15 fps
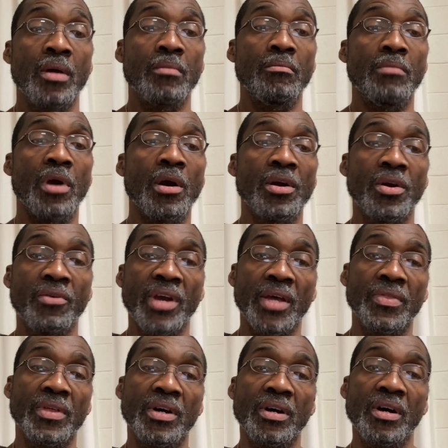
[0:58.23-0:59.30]

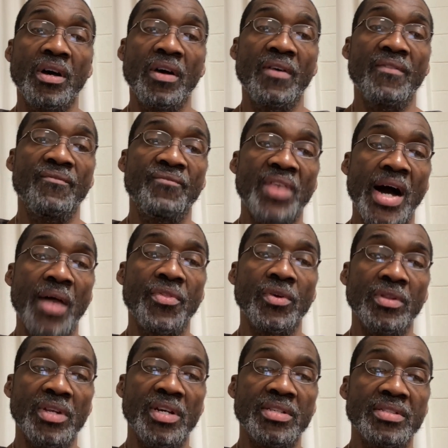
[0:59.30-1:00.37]
murdering the
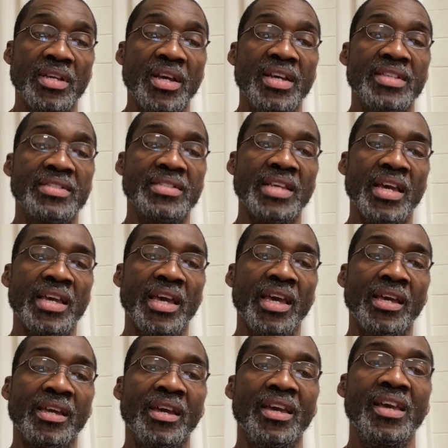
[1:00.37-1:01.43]
fatherless,
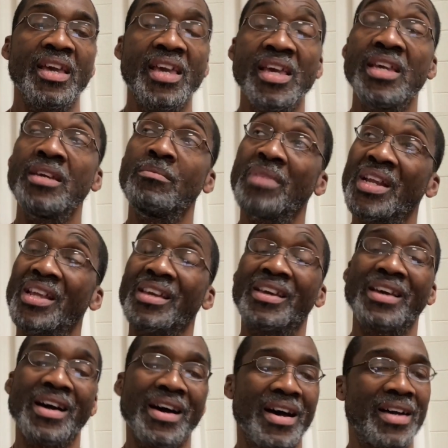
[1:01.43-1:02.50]
saying he, meaning
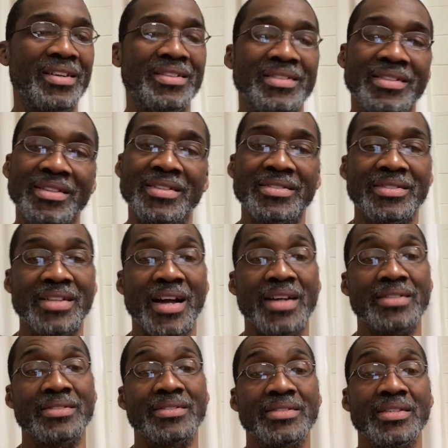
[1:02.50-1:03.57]
God, does
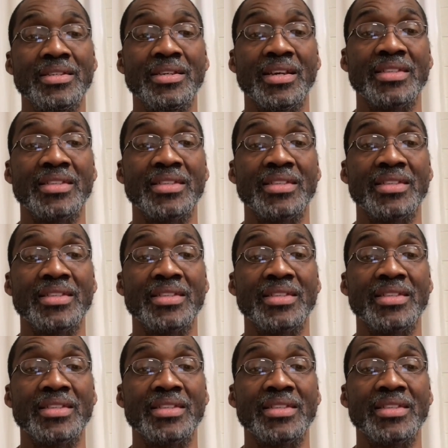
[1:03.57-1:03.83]
not see,